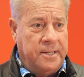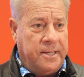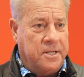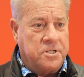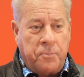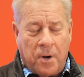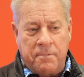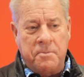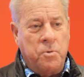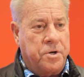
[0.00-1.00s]
It's a
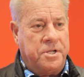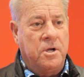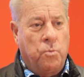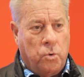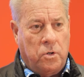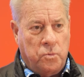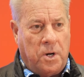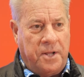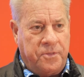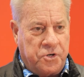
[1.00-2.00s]
problem we're seeing worldwide.